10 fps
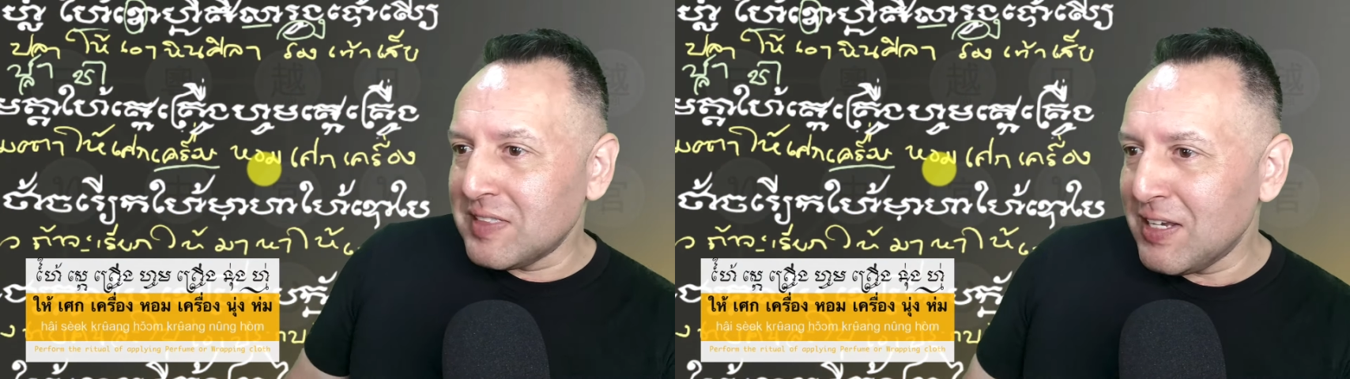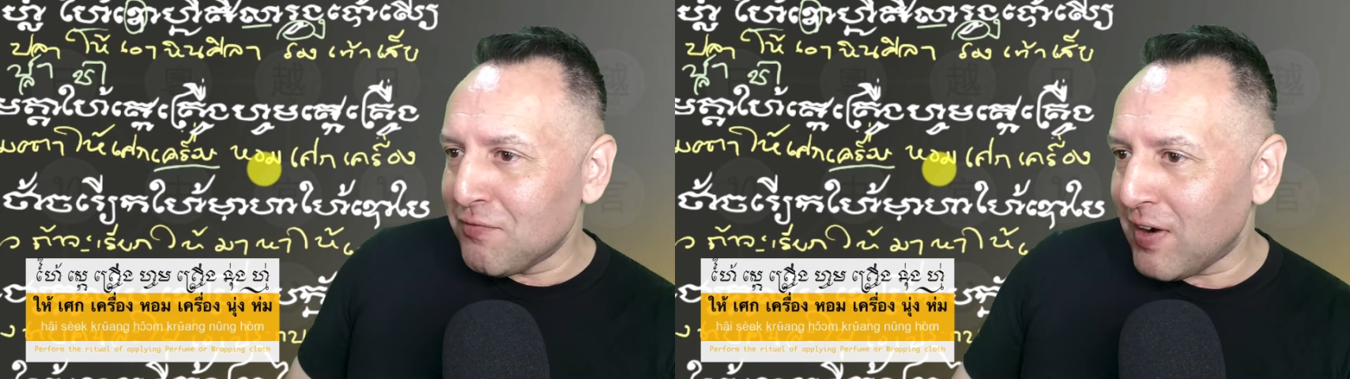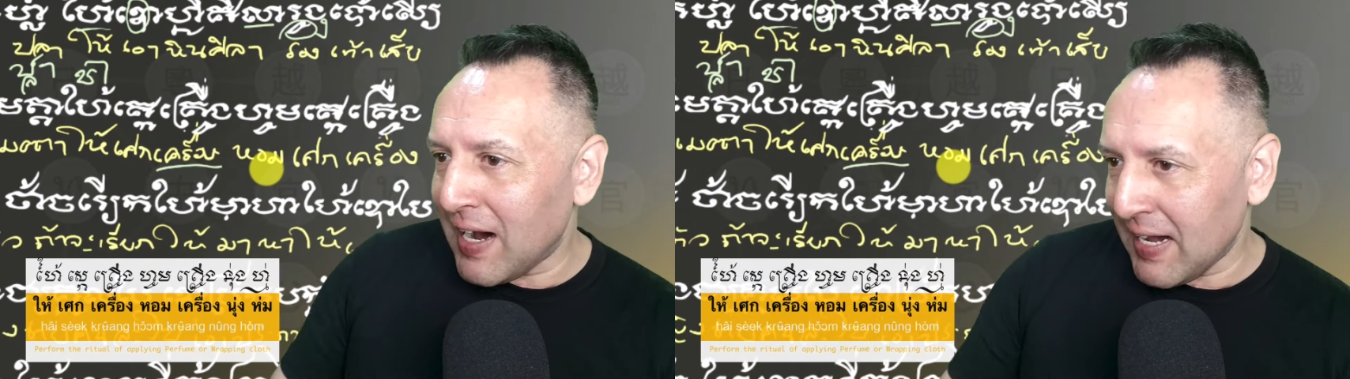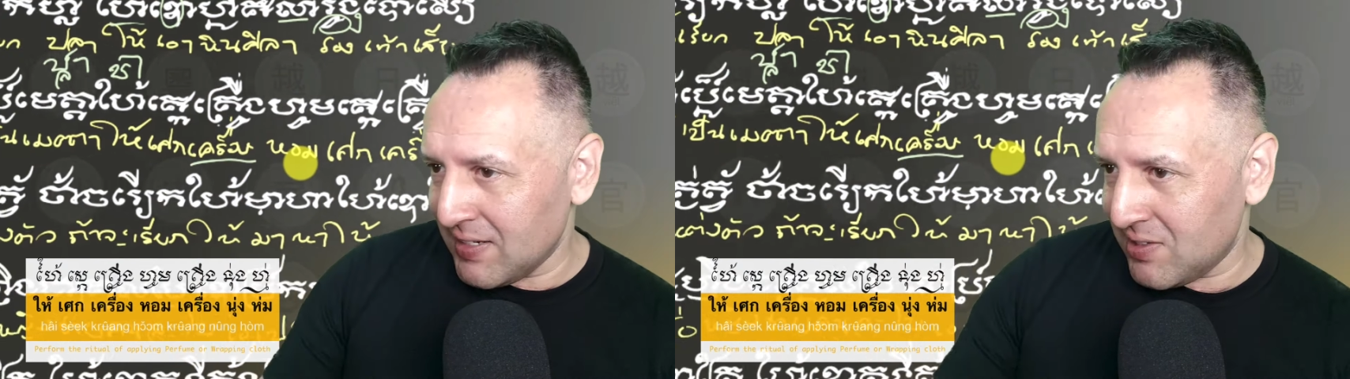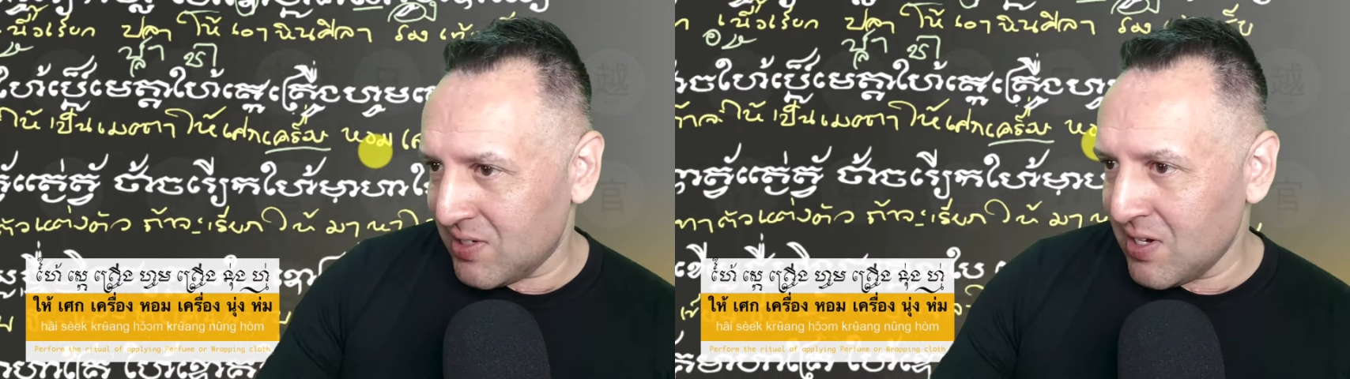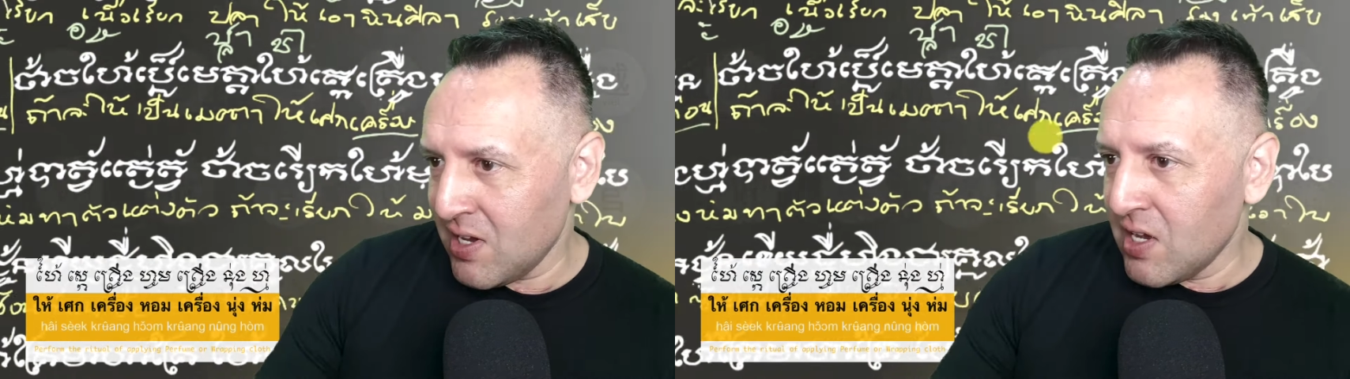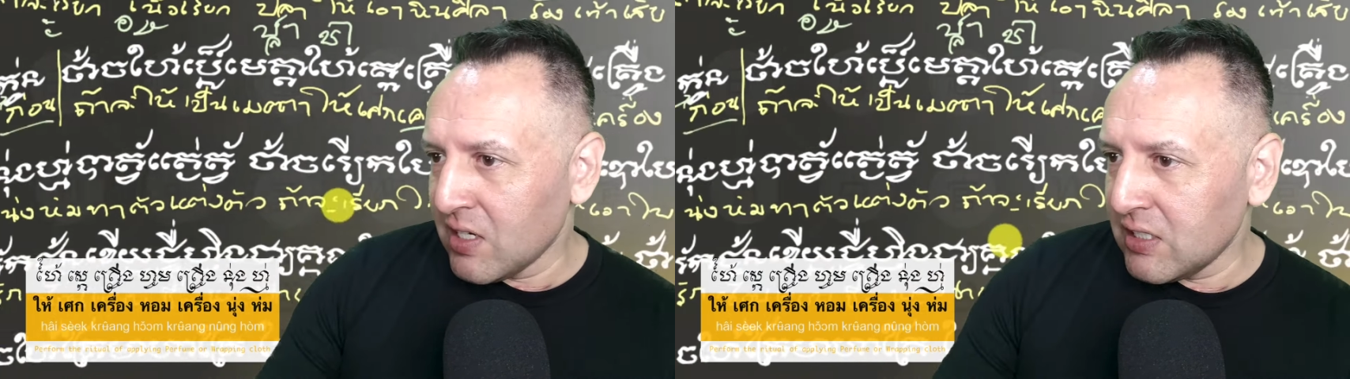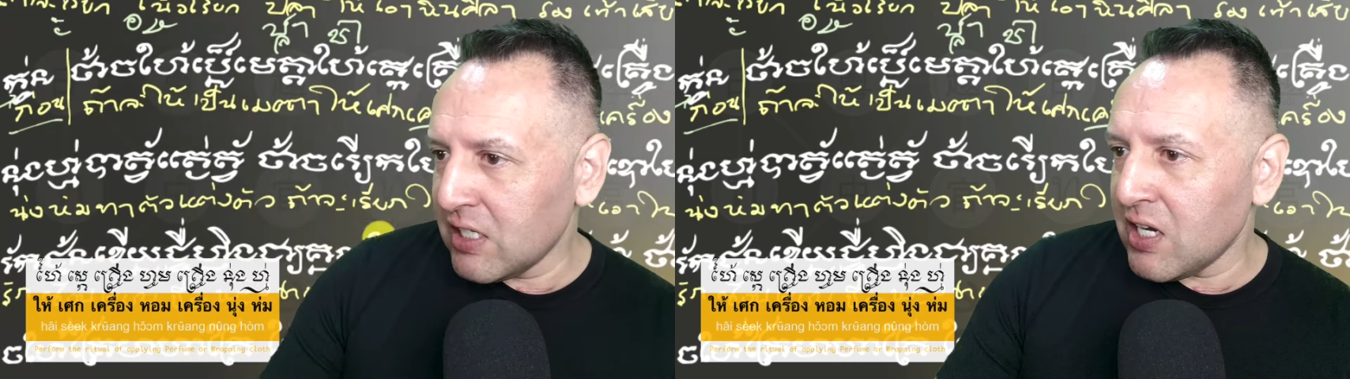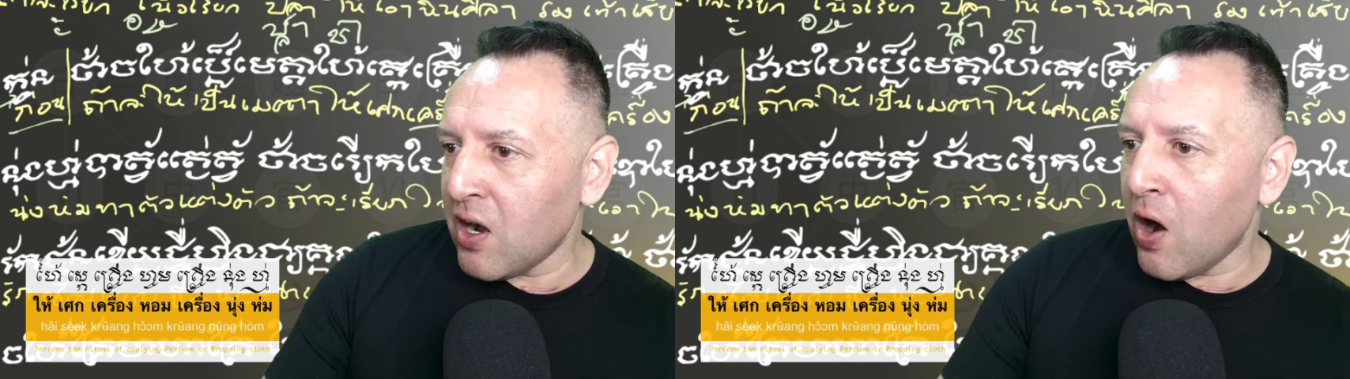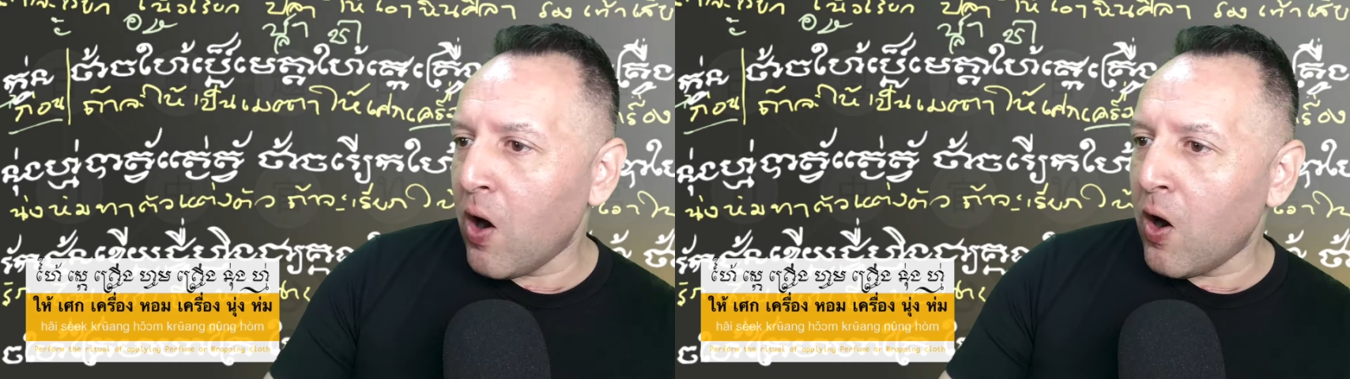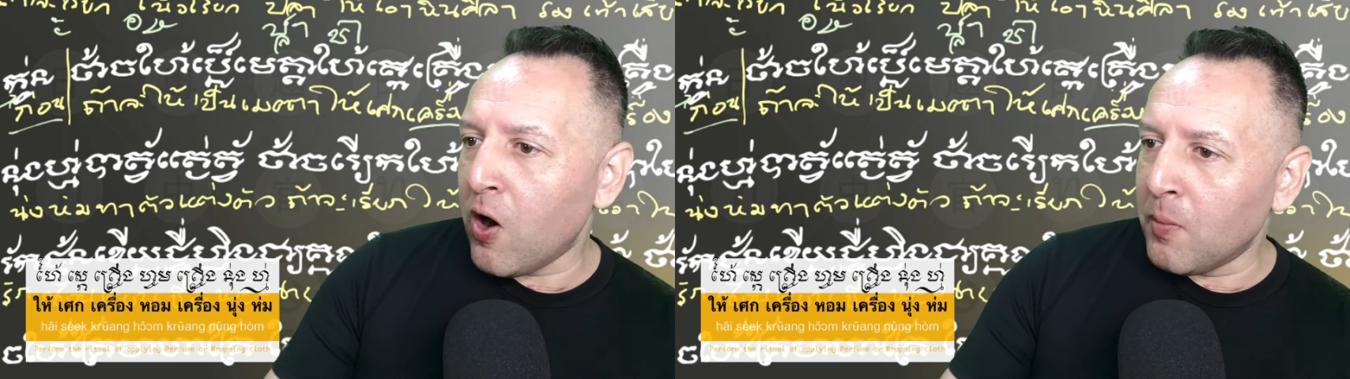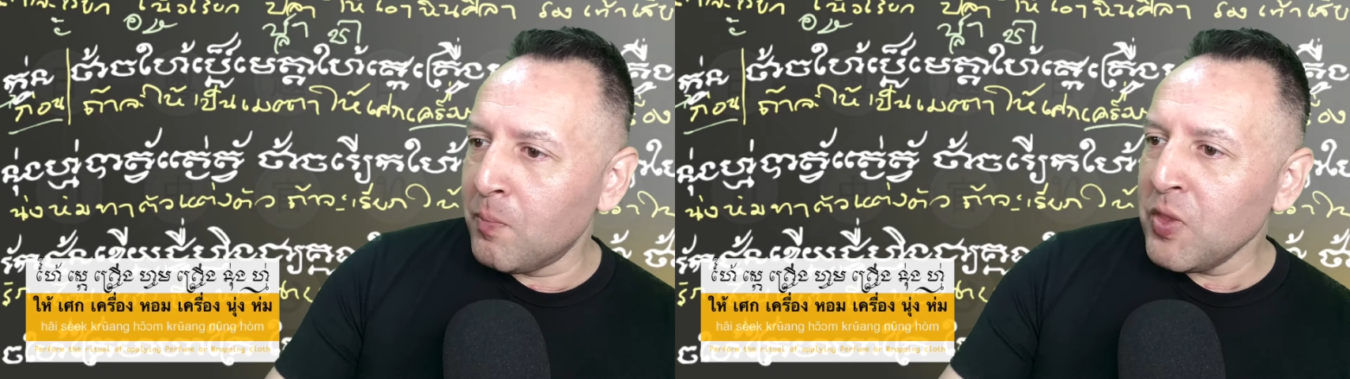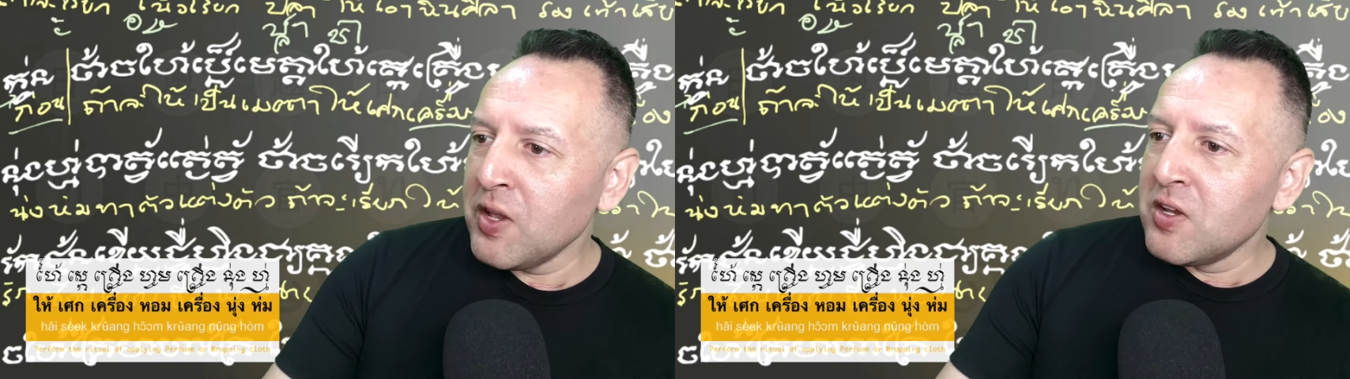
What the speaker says: device. Keung hom.